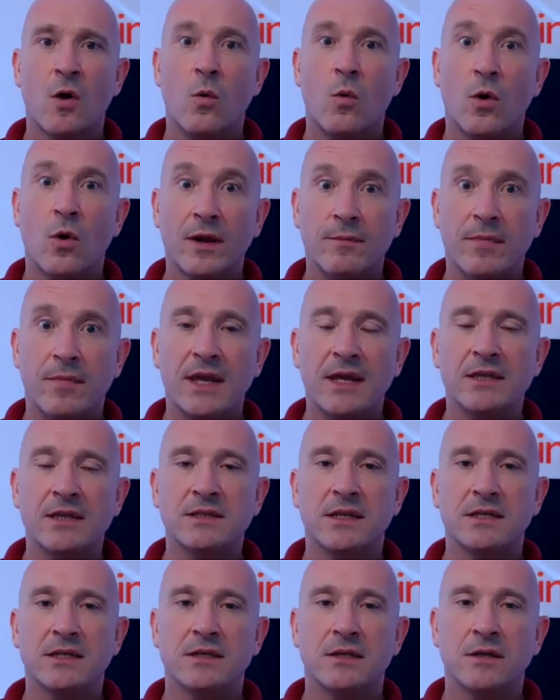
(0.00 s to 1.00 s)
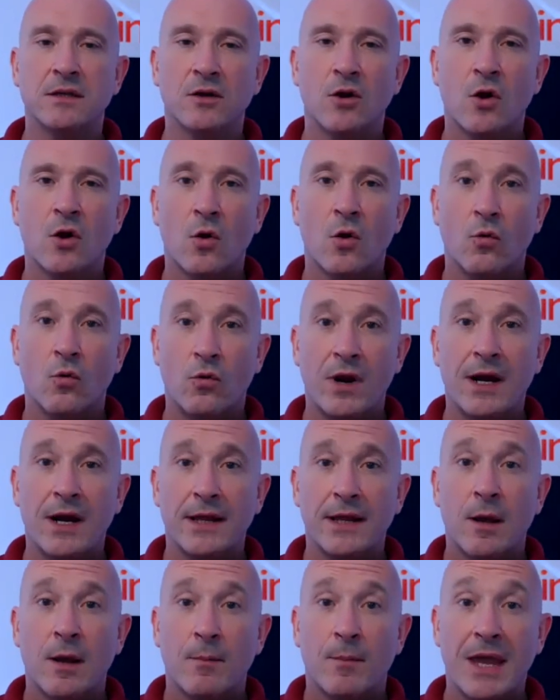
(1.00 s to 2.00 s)
what it means is that
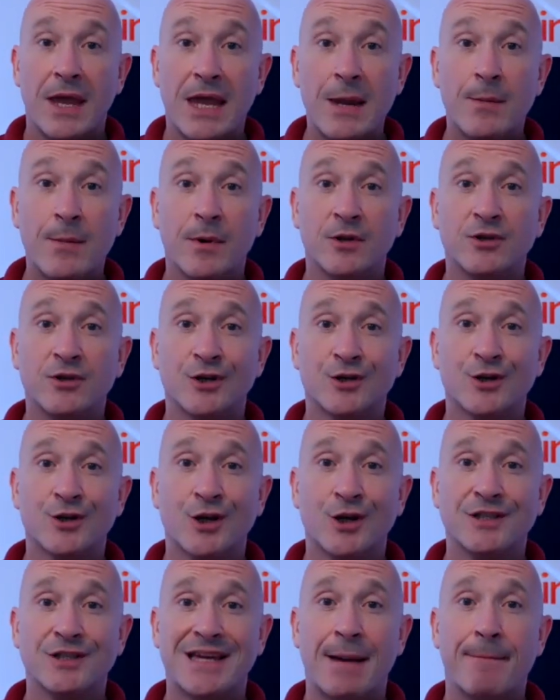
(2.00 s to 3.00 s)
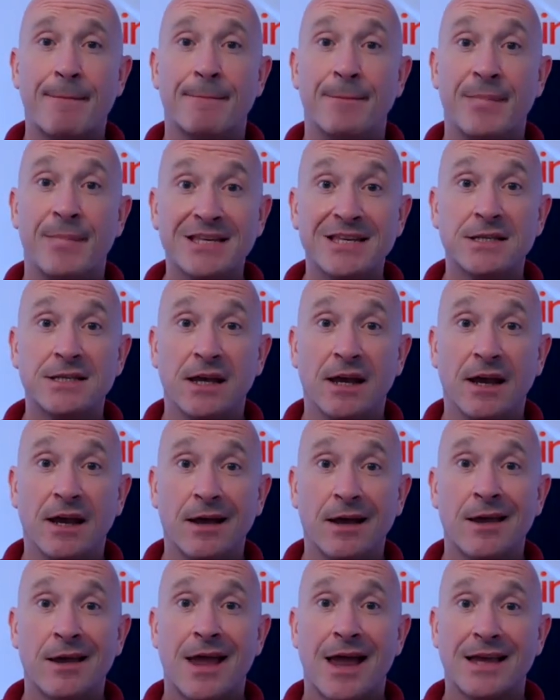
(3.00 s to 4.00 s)
really people are just going to get
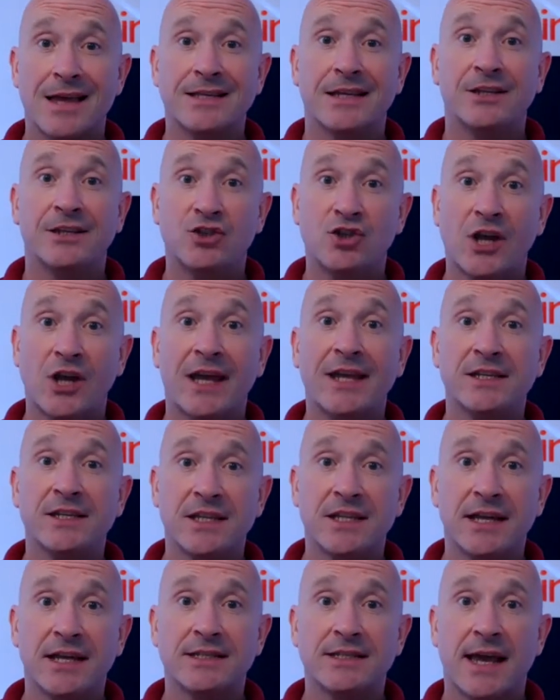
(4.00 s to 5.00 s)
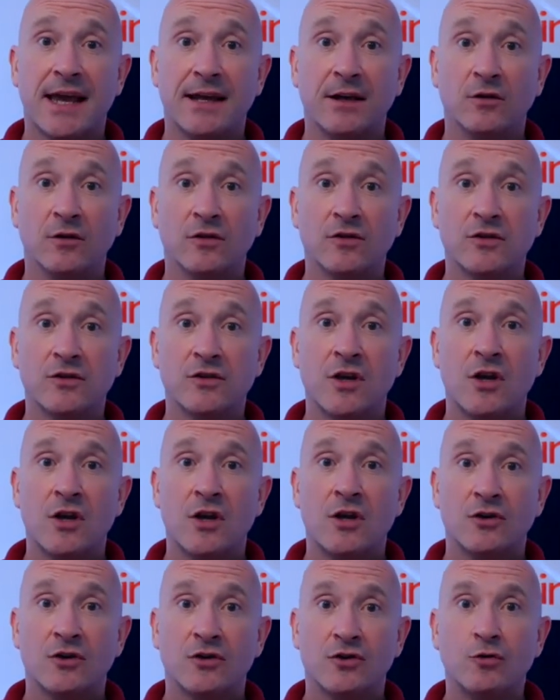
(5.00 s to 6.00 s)
busier as they chase their tails
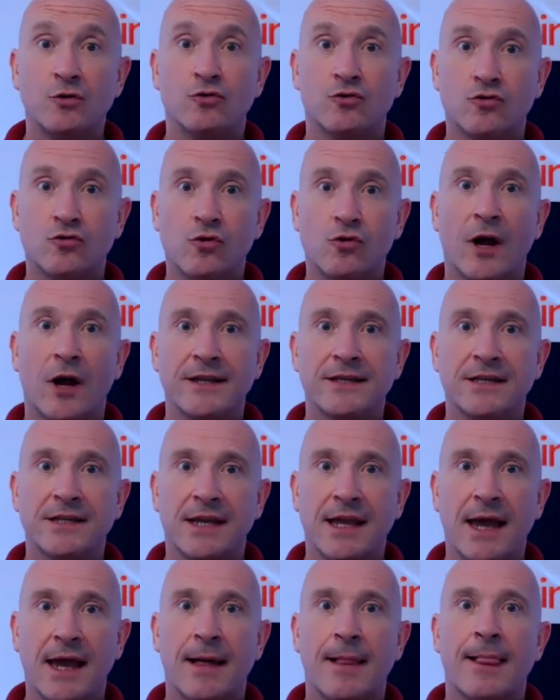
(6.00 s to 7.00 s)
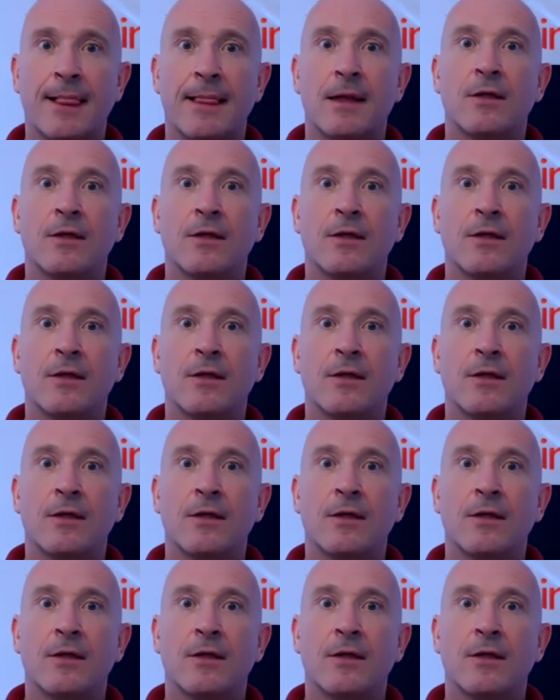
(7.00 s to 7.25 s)
to try to get